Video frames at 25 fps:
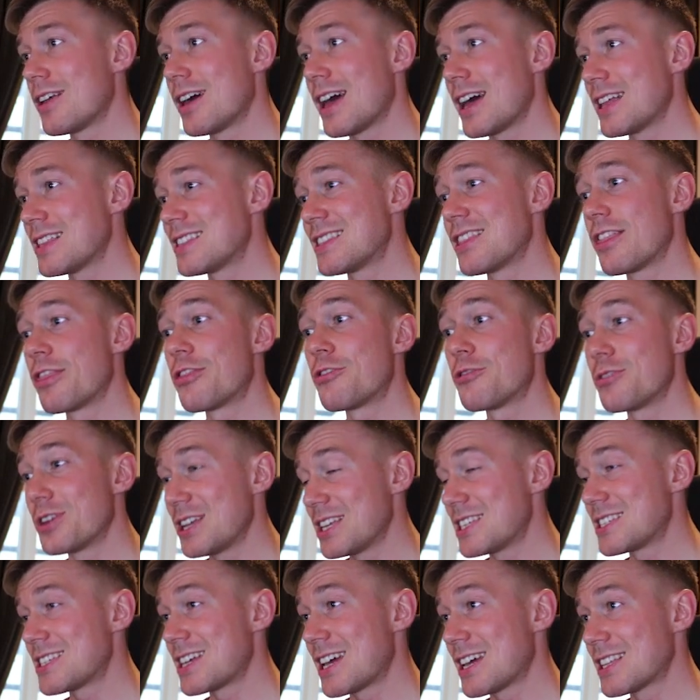Had
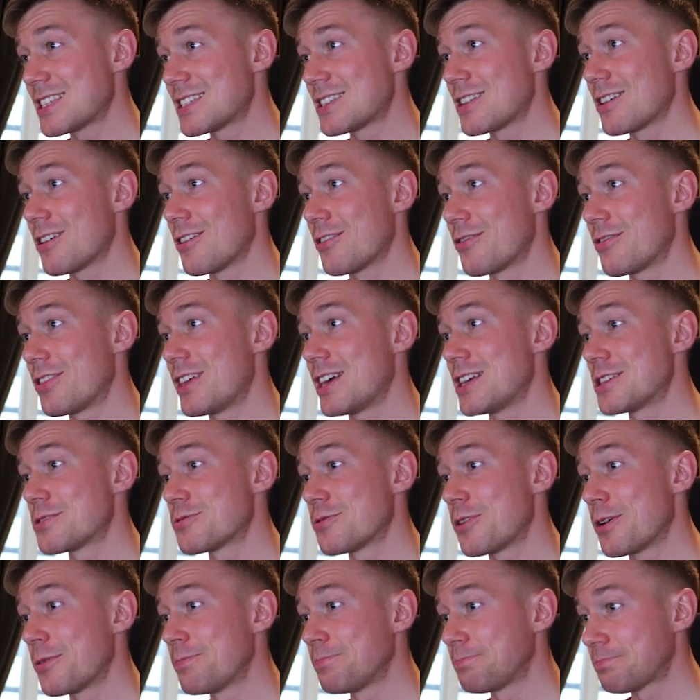3 sets of this
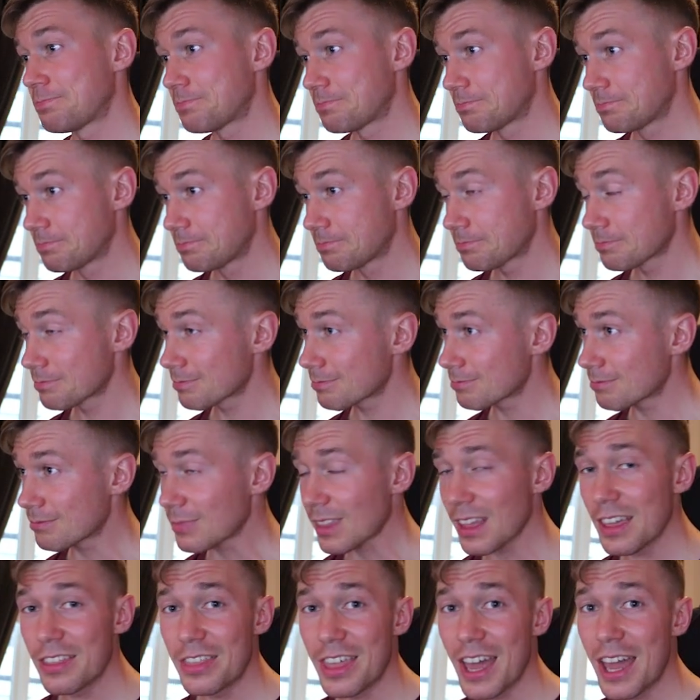one.
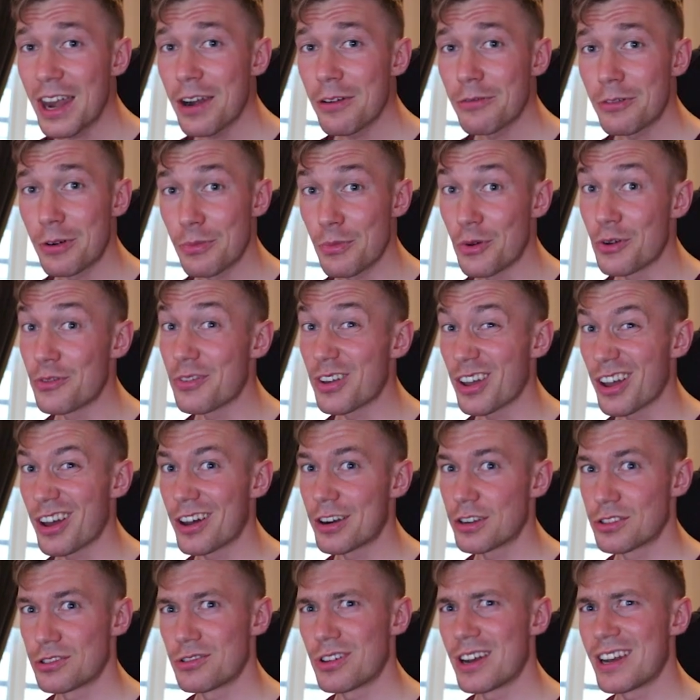Then we're moving
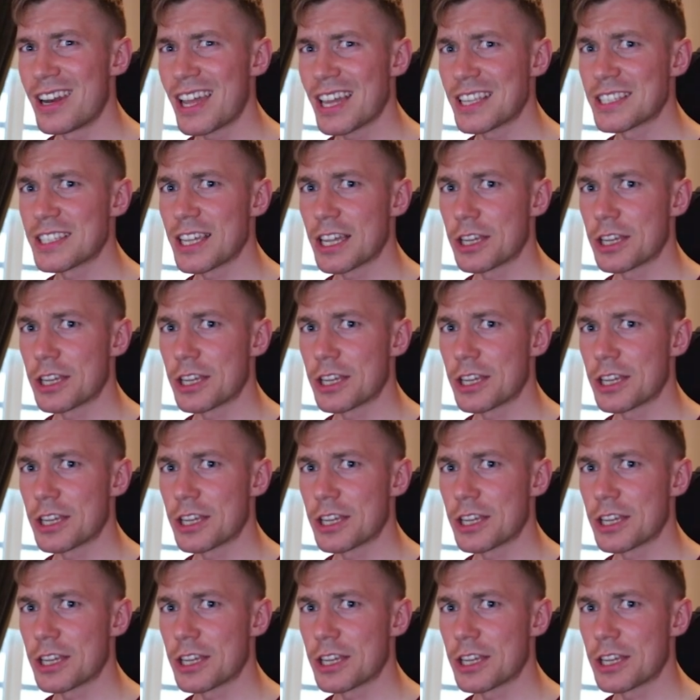on to the next